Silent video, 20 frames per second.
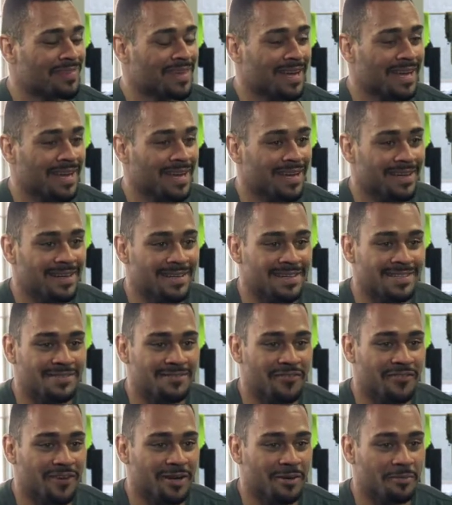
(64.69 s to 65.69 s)
Yeah, and it's
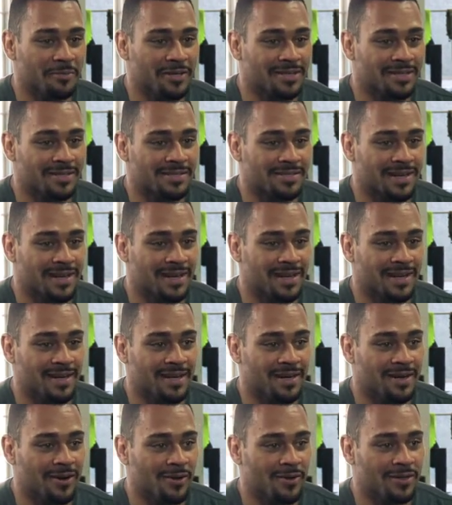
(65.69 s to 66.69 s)
funny because
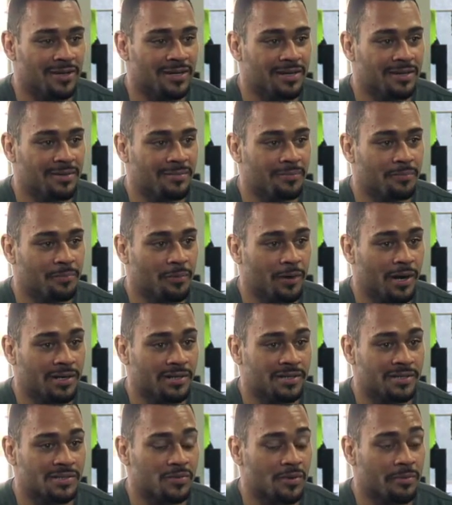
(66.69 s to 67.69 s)
I only
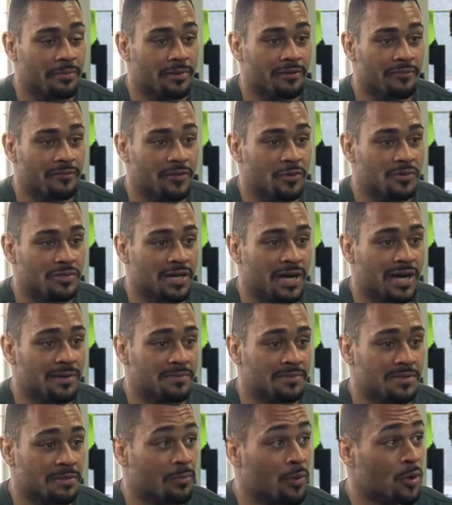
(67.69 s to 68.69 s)
practiced swimming a few
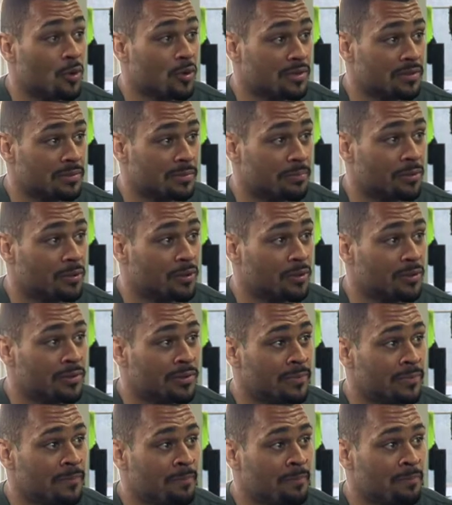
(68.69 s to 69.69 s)
times and more in the pool
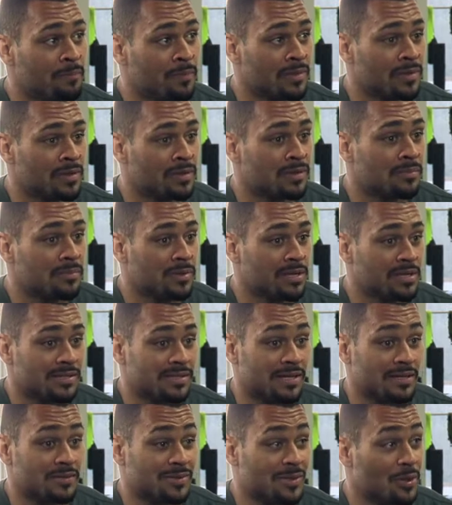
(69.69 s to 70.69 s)

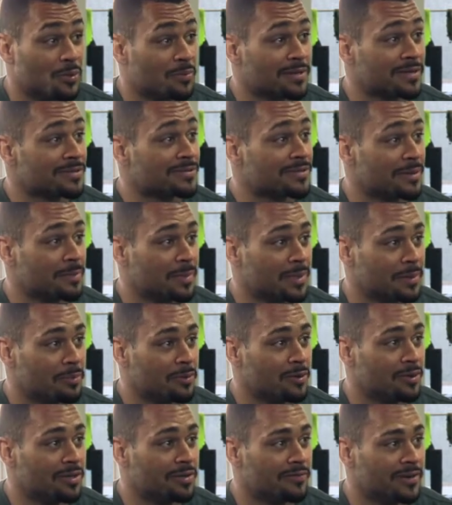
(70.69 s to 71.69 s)
because I was hoping it was going to be a
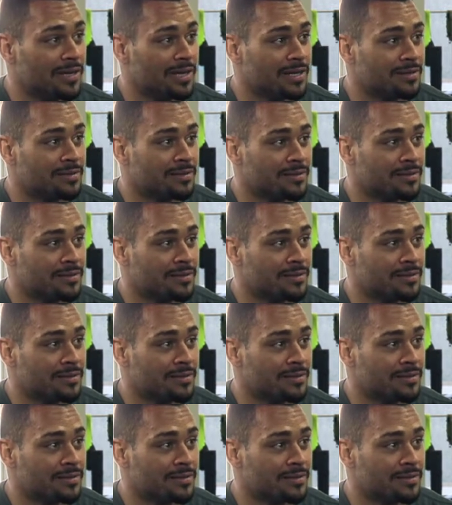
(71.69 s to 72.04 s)
pool event.